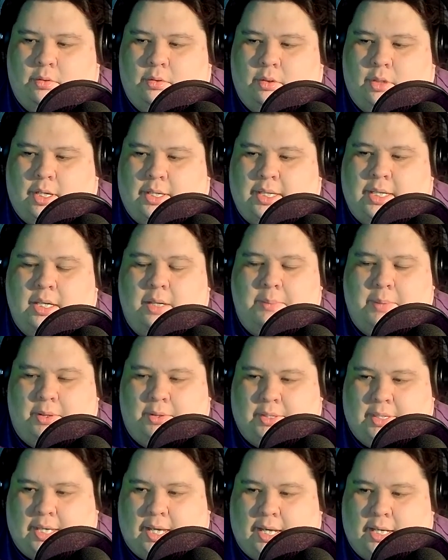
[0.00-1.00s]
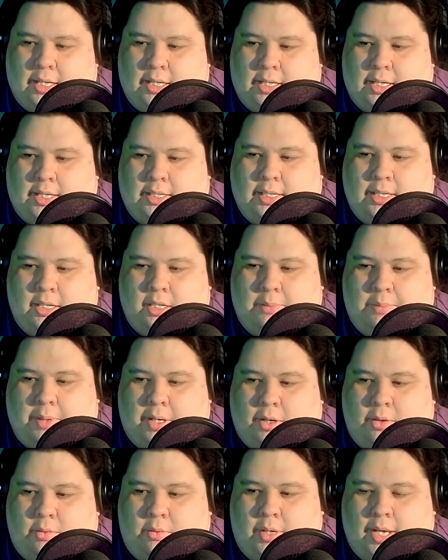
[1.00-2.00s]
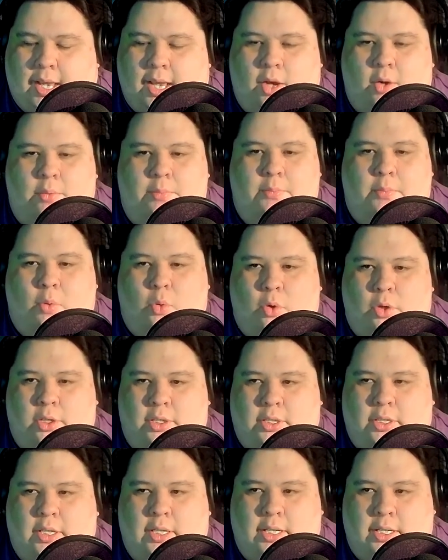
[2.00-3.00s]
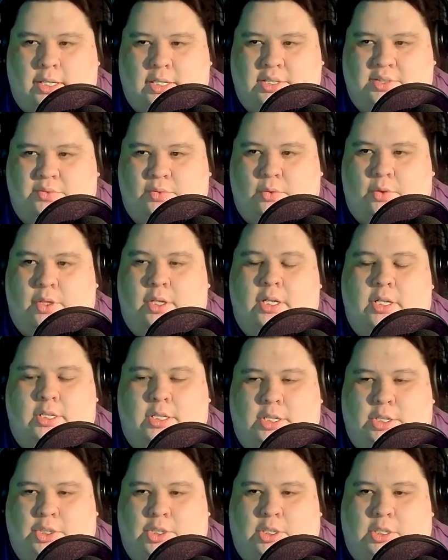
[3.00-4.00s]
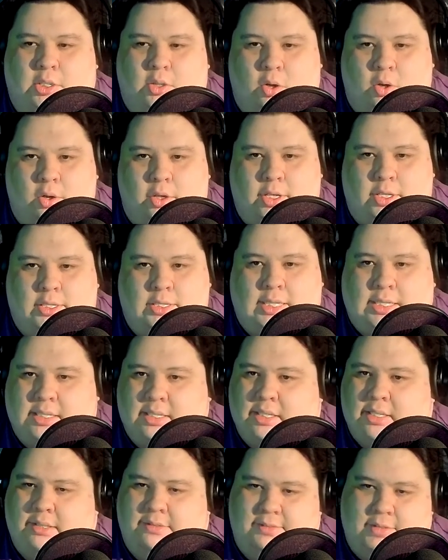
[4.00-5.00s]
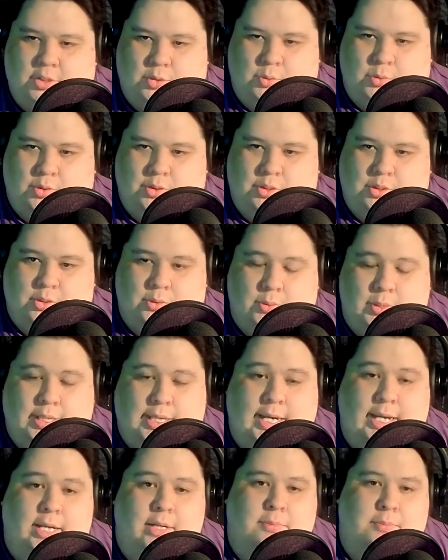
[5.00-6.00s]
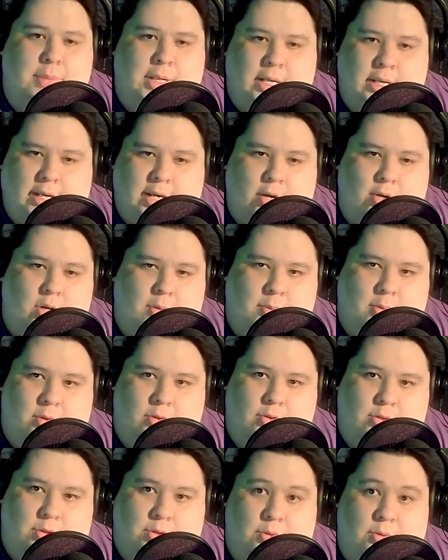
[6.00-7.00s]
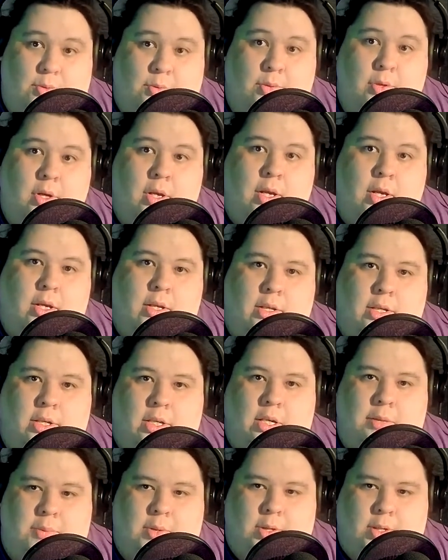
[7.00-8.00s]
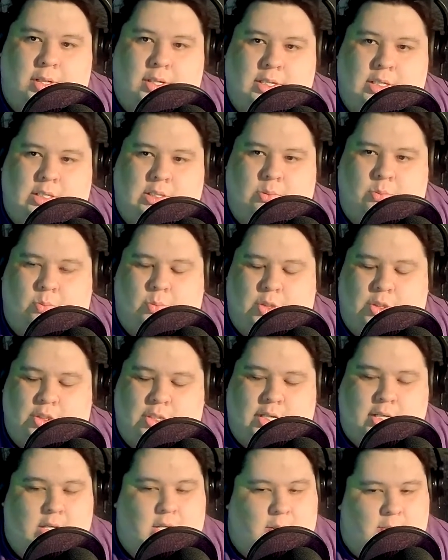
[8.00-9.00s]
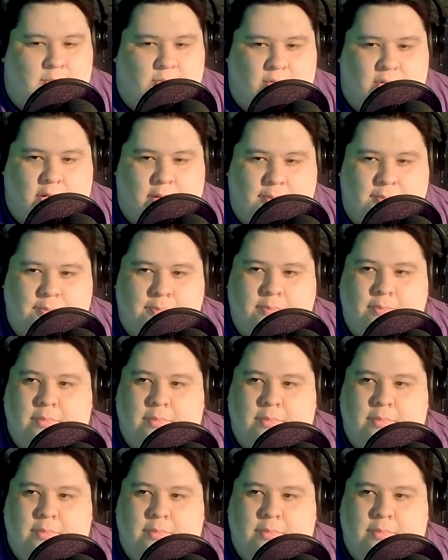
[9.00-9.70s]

I think about that, and I think about how important it is for Indigenous artists as individuals to again be accountable to the communities which they come from,